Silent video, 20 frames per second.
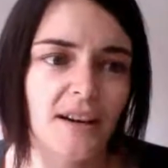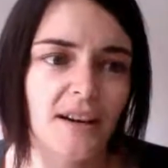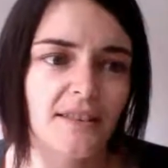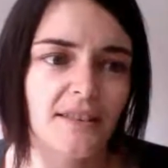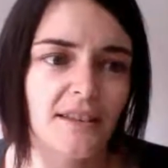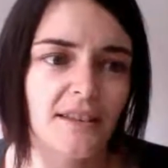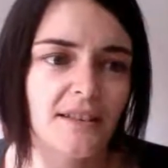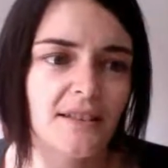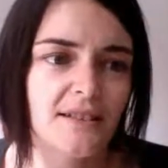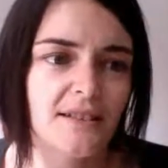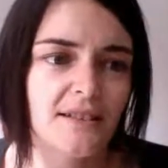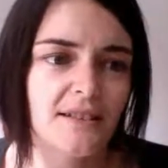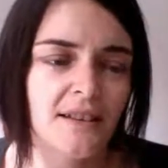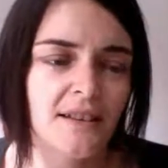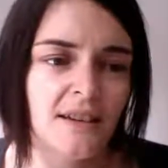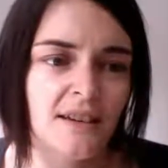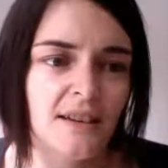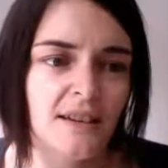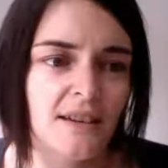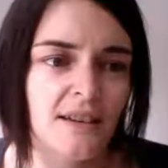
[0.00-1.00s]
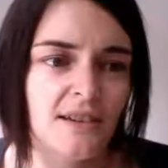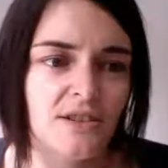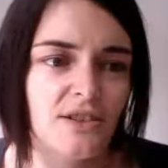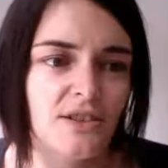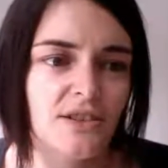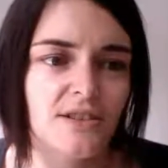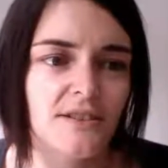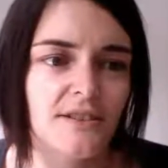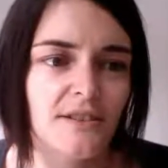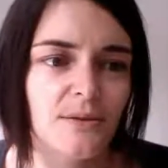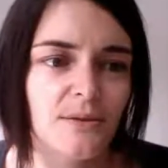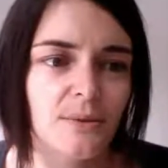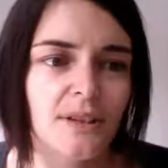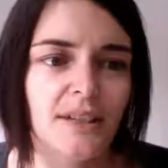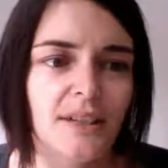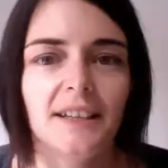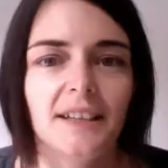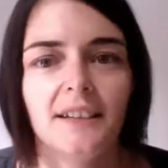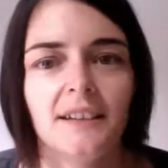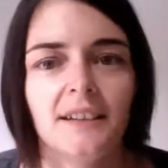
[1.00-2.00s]
I think it's just a
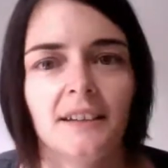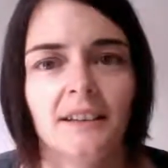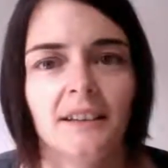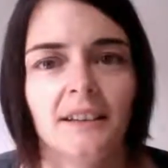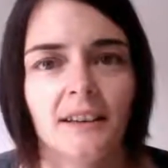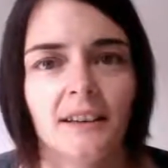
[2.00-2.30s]
really